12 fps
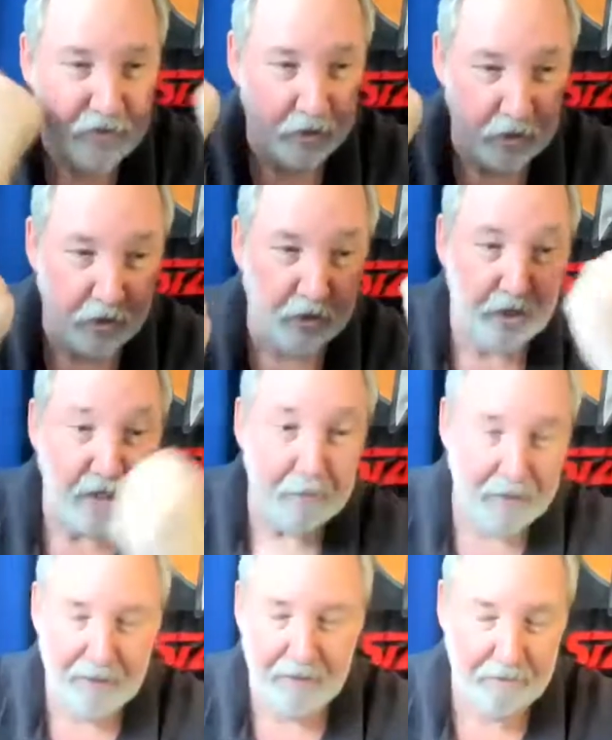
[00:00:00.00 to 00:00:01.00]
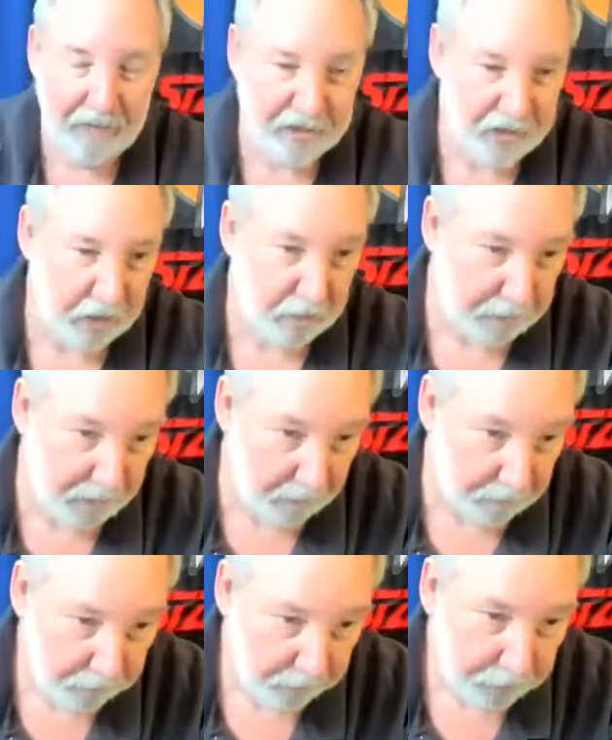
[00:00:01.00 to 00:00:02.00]
secure uh, HTTP.
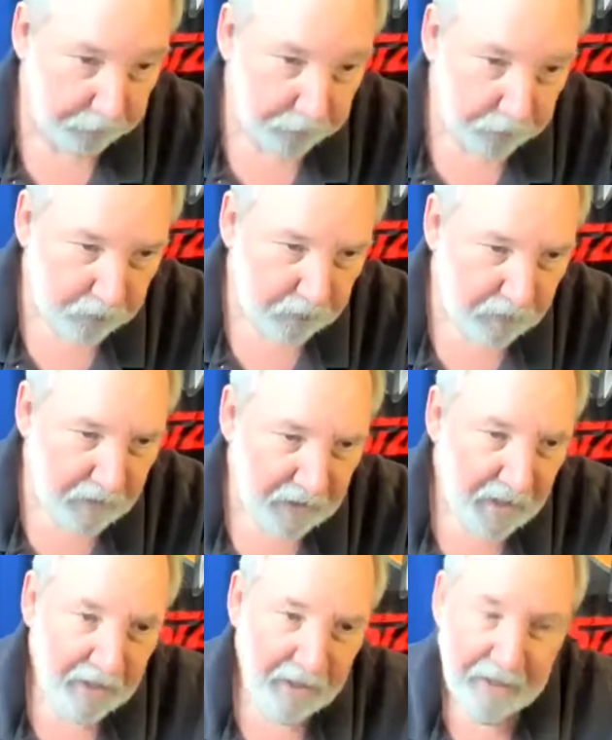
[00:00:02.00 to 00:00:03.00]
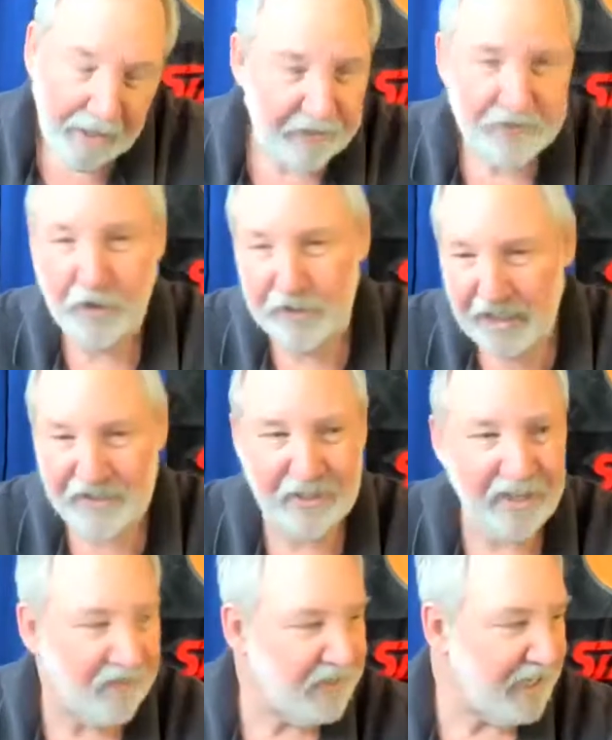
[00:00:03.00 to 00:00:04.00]
And so it doesn't
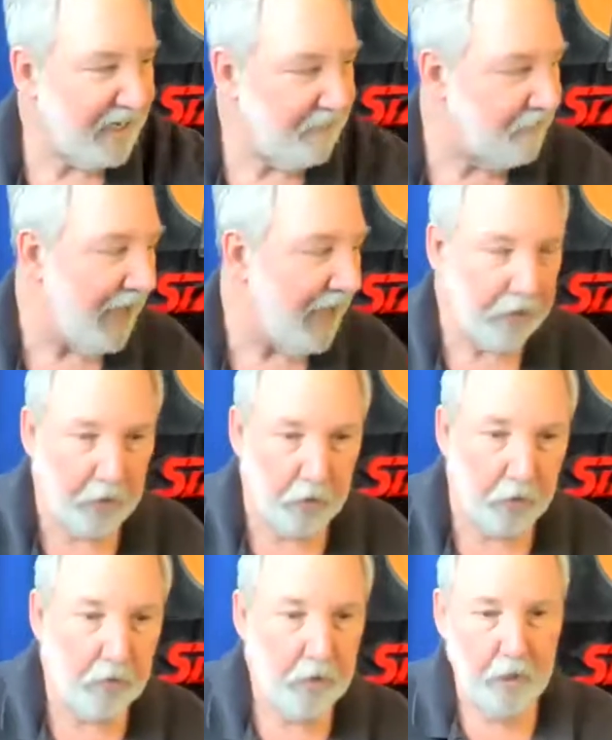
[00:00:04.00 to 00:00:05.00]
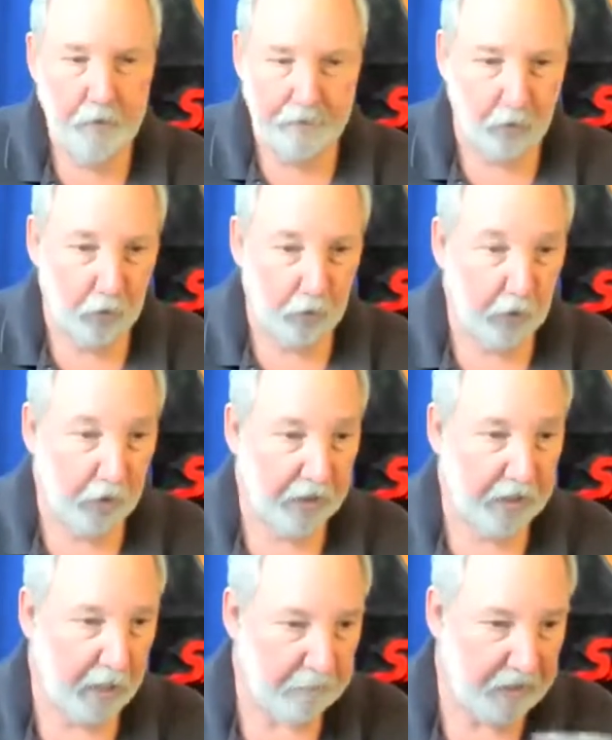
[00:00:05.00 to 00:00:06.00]
give us any value for learning
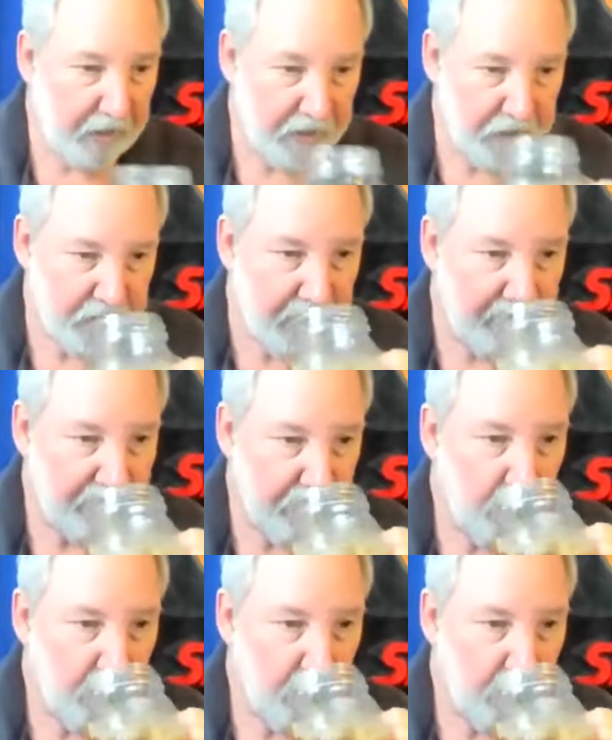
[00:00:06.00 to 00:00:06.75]
CompTIA stuff.